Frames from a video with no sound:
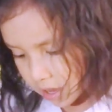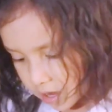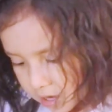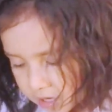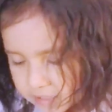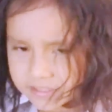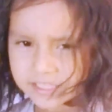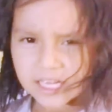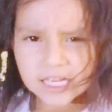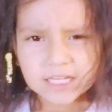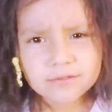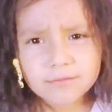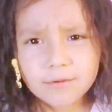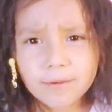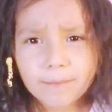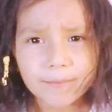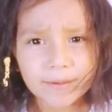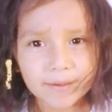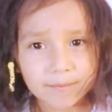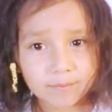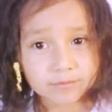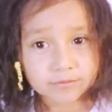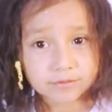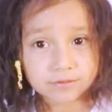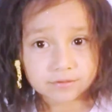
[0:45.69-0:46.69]
because that's what
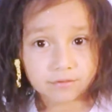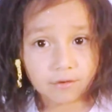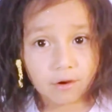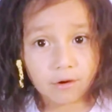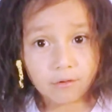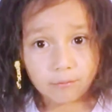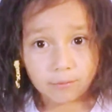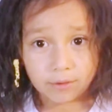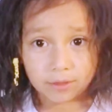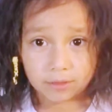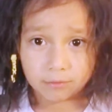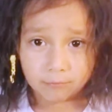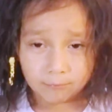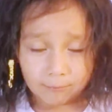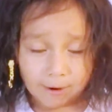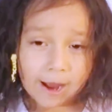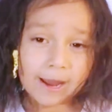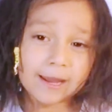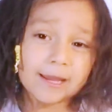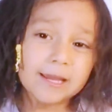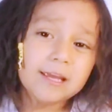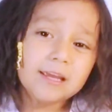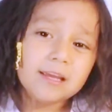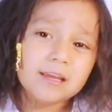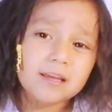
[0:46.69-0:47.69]
people start with,
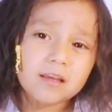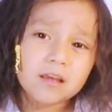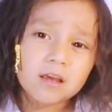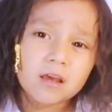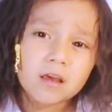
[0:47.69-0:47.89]
right?